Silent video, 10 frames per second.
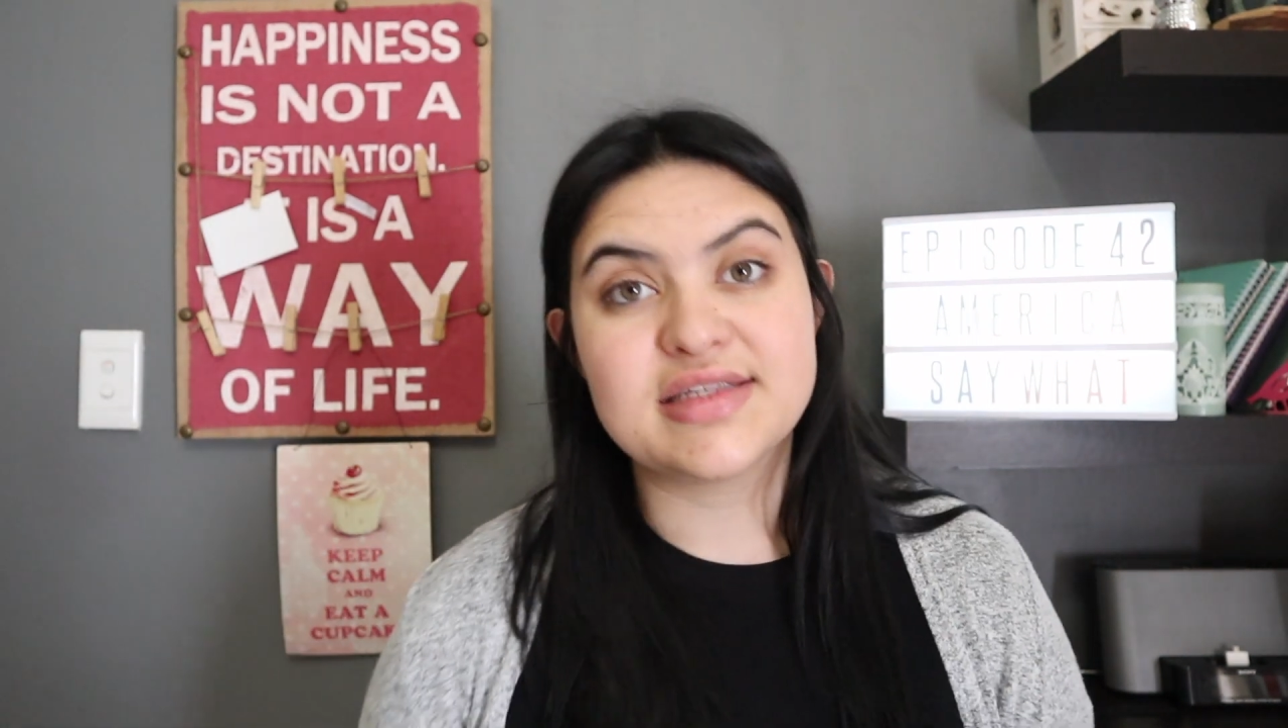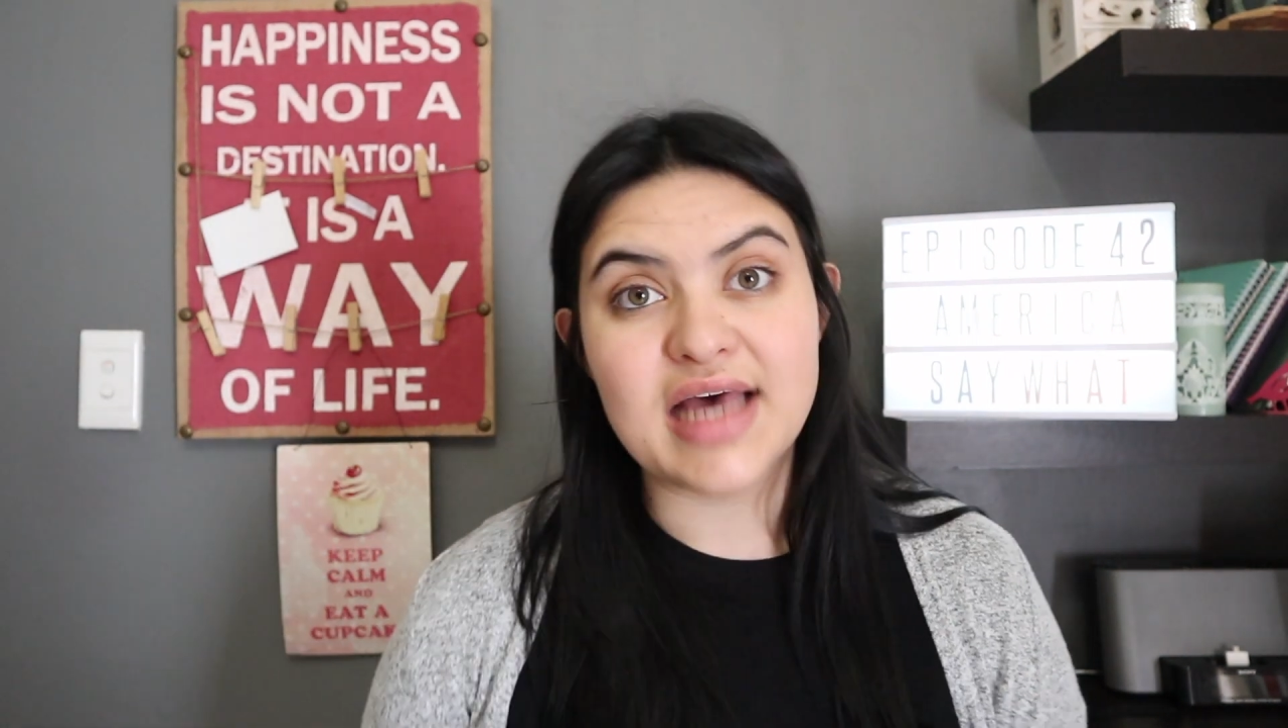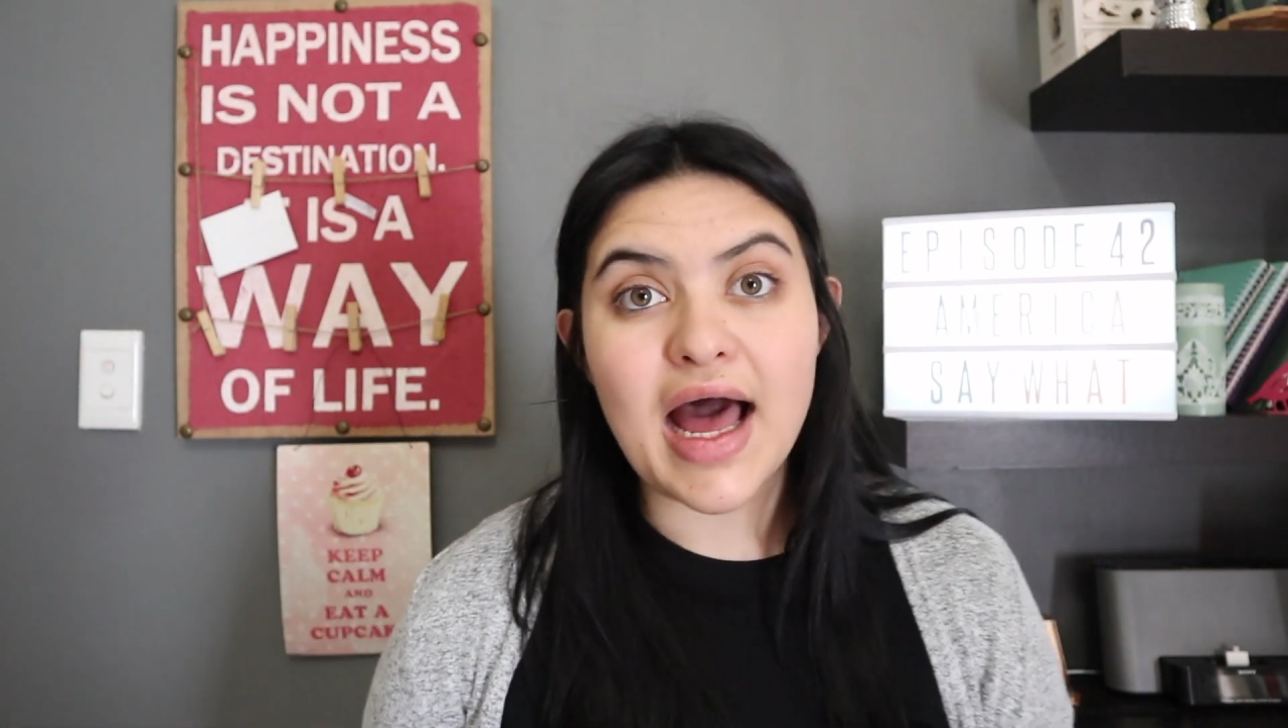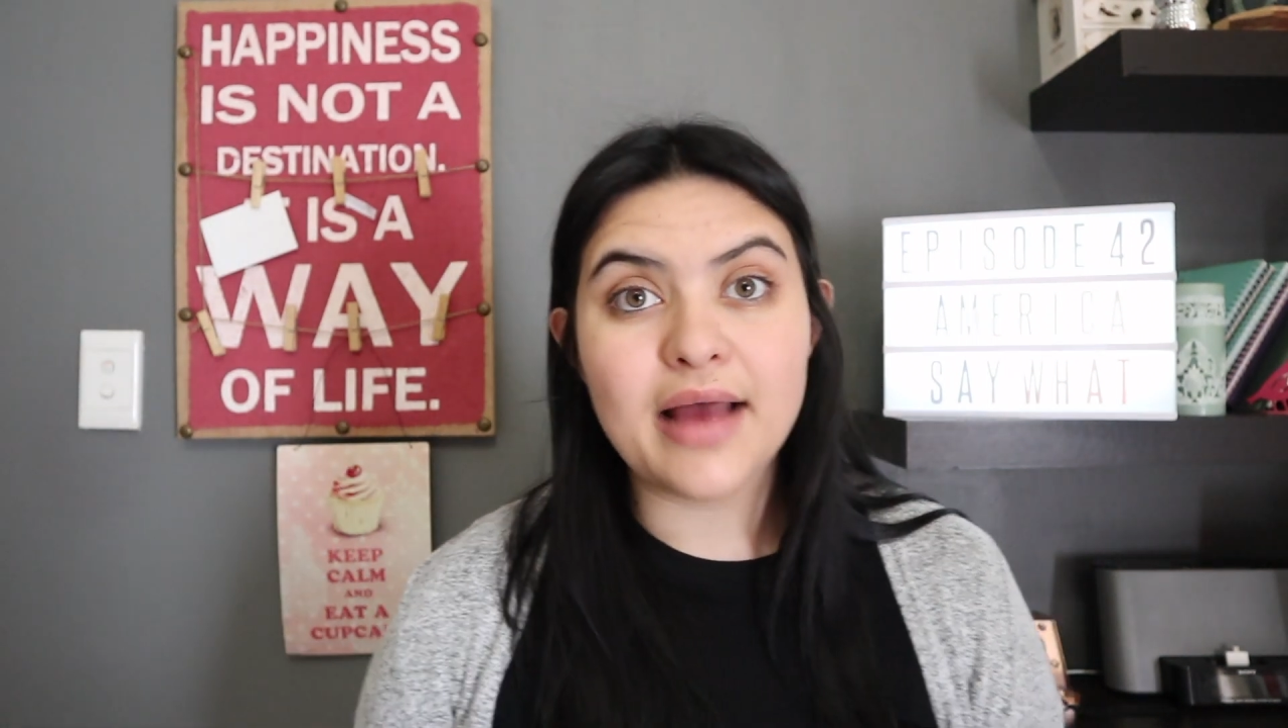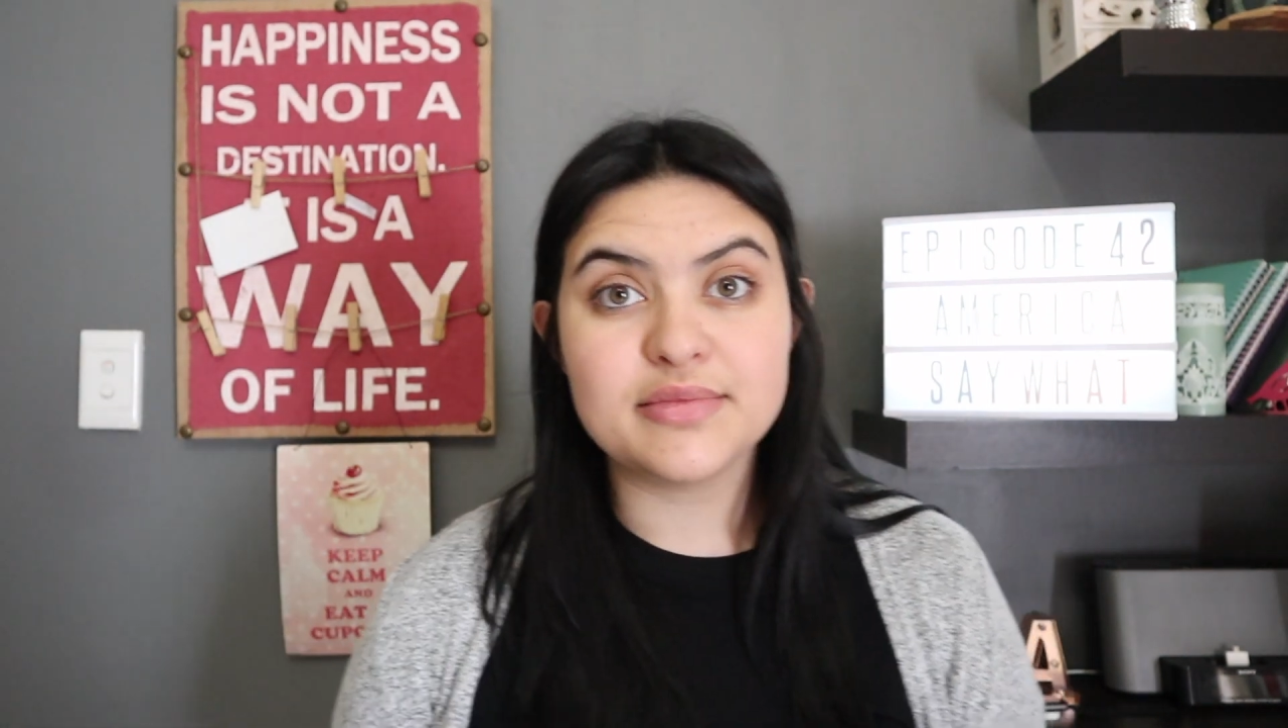
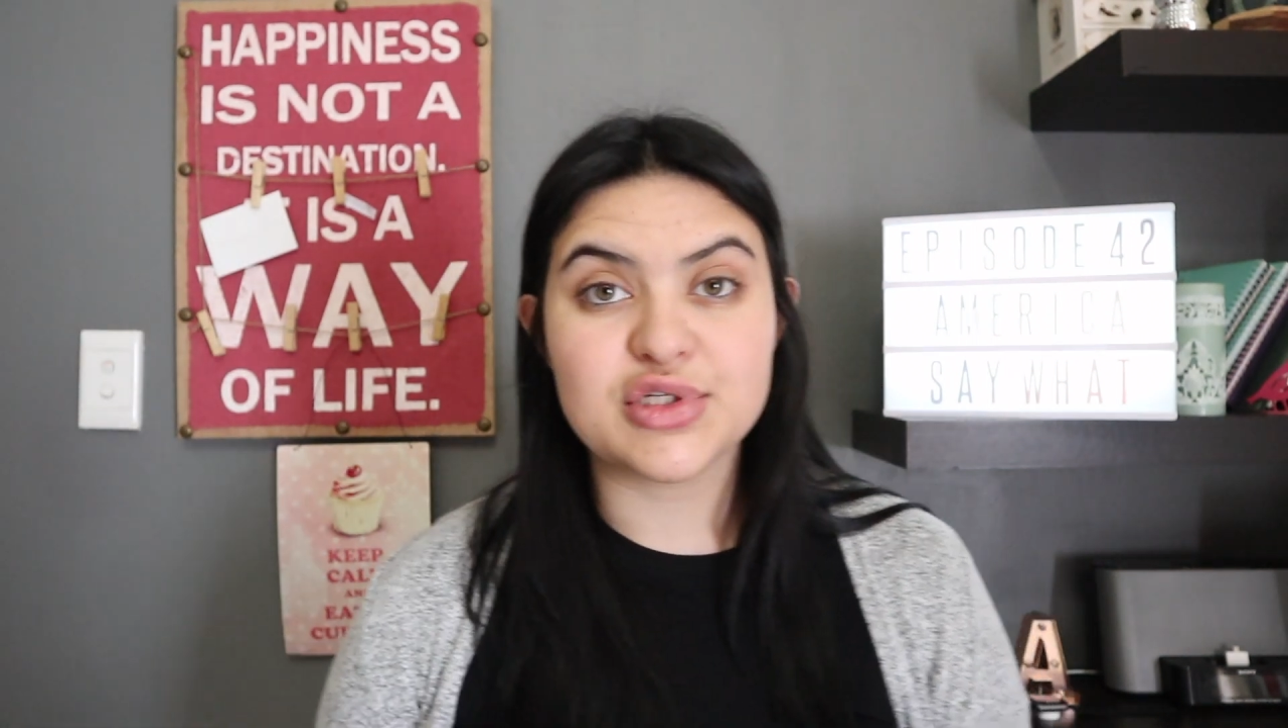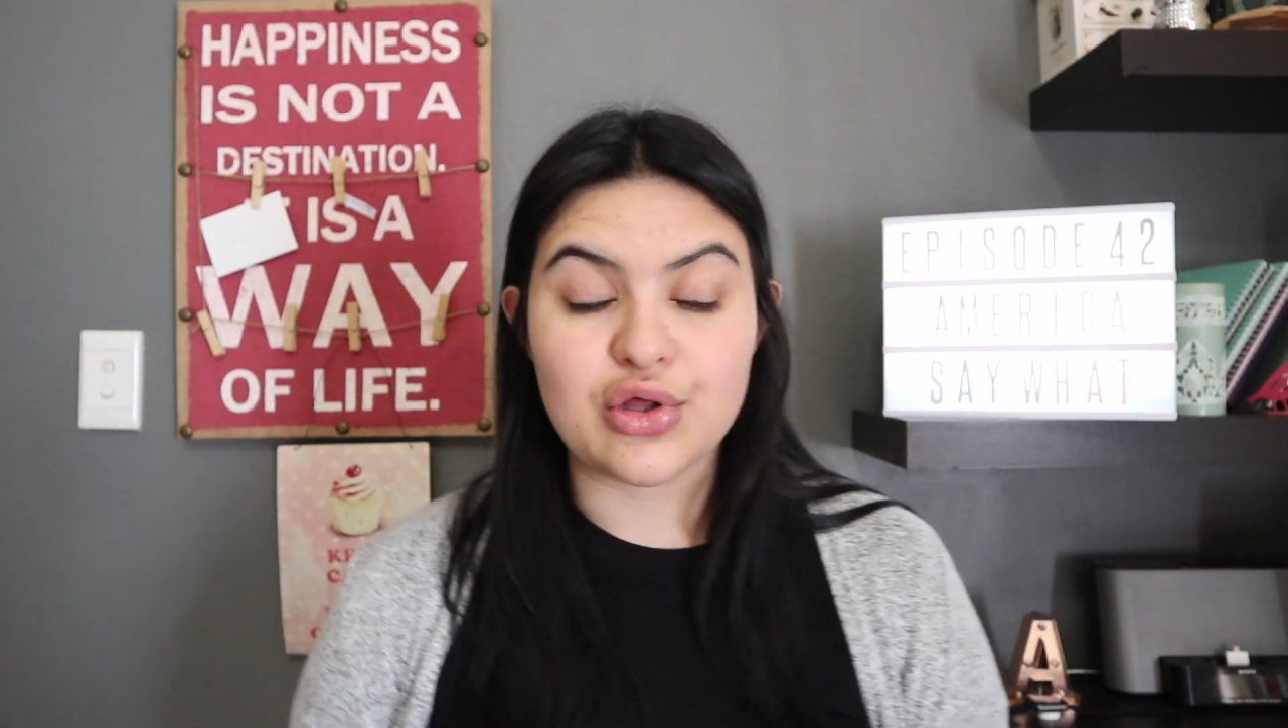times